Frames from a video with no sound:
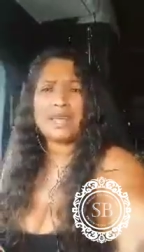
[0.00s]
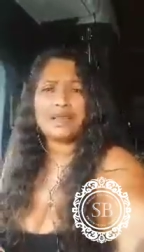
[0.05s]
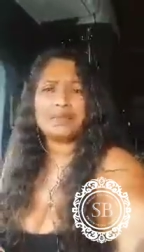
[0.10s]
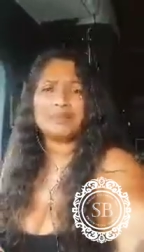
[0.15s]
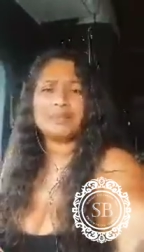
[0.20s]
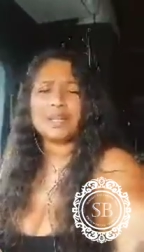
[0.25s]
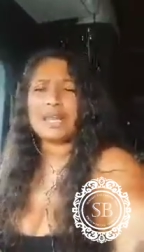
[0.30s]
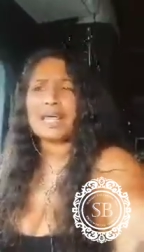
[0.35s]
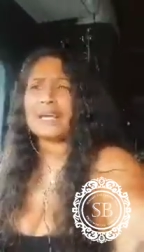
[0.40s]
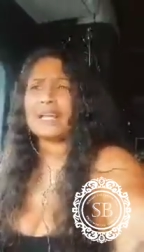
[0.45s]

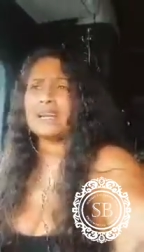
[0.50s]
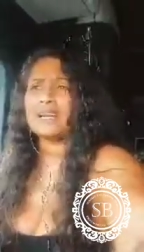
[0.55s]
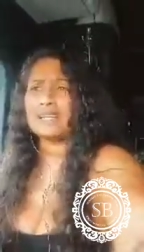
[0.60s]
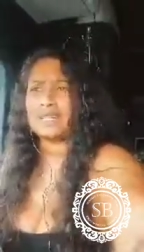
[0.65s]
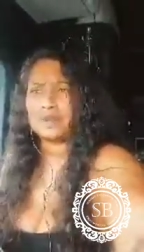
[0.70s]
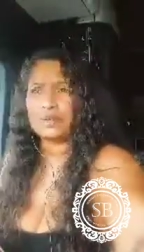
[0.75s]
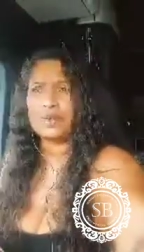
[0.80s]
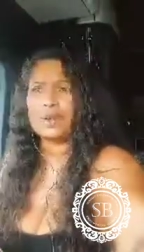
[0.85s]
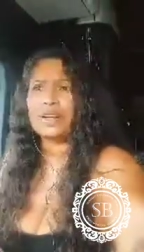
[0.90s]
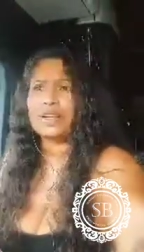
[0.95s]
took her
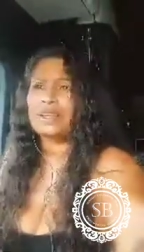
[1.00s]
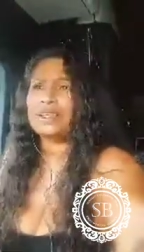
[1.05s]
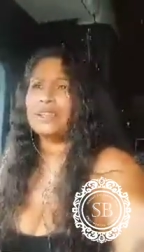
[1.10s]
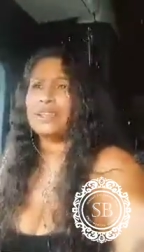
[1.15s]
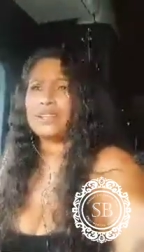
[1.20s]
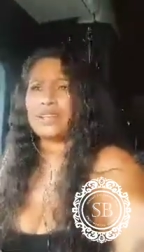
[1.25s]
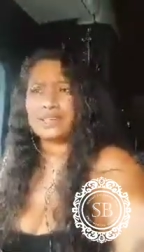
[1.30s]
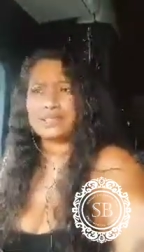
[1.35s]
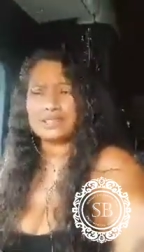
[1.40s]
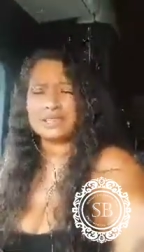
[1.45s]
down to the
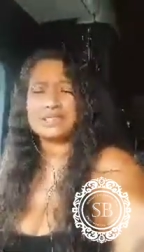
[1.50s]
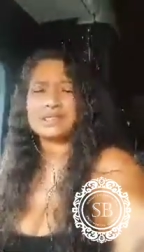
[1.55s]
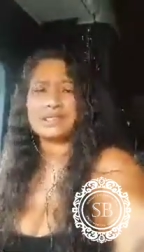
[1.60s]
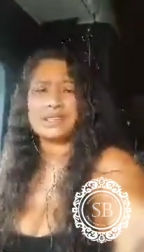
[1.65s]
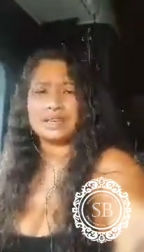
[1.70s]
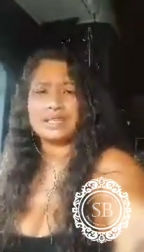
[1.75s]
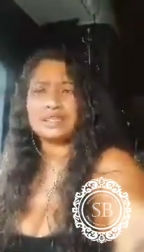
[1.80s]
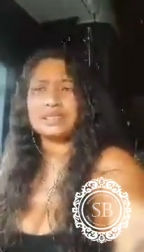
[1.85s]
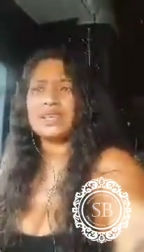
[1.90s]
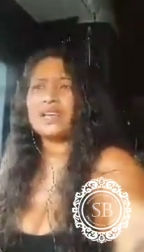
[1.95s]
lab and
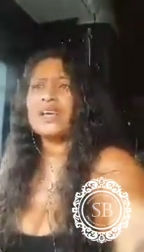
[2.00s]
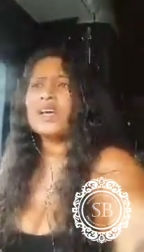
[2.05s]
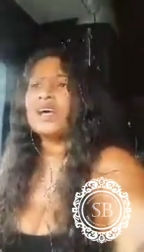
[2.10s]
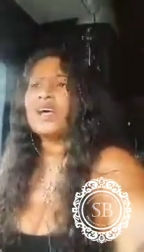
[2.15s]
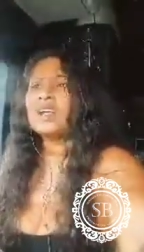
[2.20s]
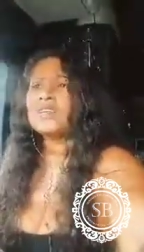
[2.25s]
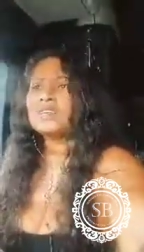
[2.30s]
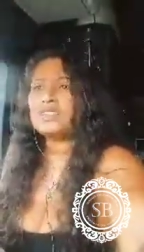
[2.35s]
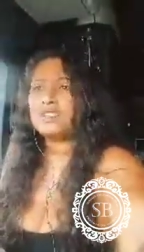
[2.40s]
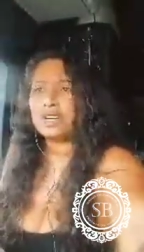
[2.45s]
whatever
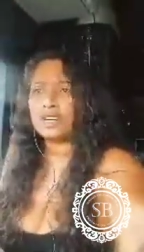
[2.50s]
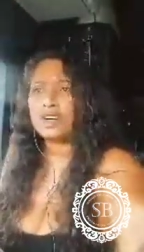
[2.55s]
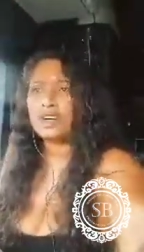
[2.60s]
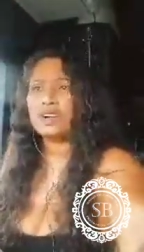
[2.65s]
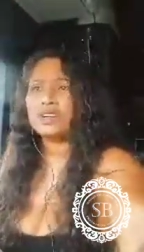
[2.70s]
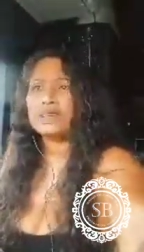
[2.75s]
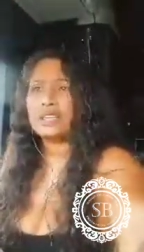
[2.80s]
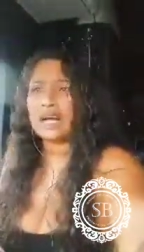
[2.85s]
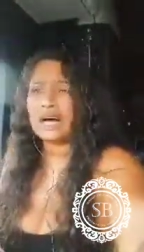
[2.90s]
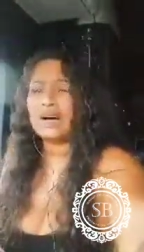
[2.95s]
and told the
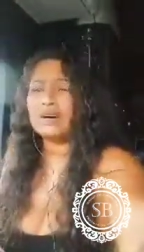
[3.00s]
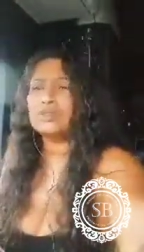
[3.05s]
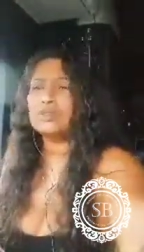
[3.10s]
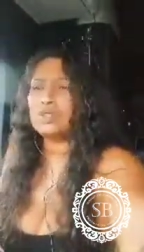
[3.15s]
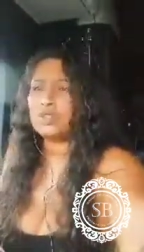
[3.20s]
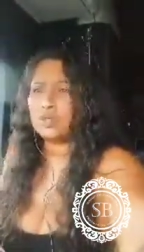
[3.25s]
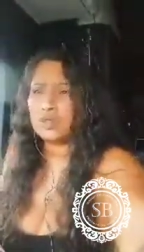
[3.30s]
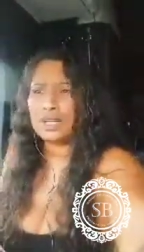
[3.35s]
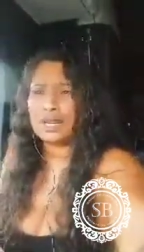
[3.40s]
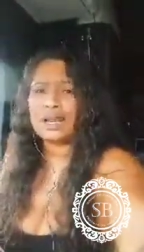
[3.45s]
lab
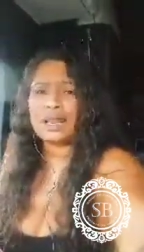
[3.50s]
people,